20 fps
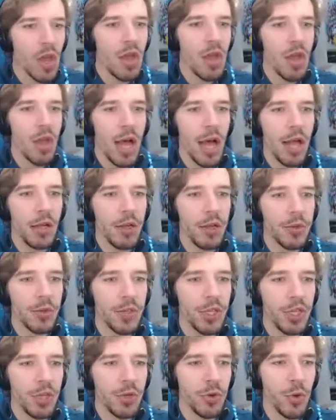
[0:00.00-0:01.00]
I'll go
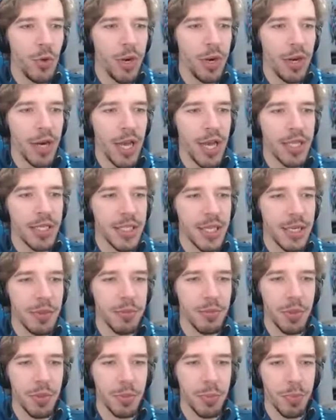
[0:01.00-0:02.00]
see Quinn and ask him
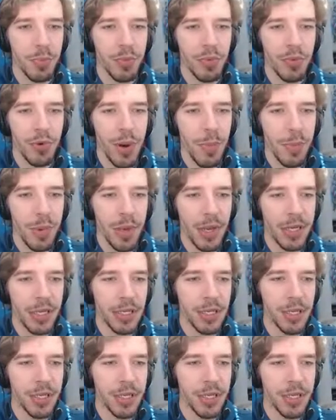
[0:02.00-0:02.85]
to prep and clear the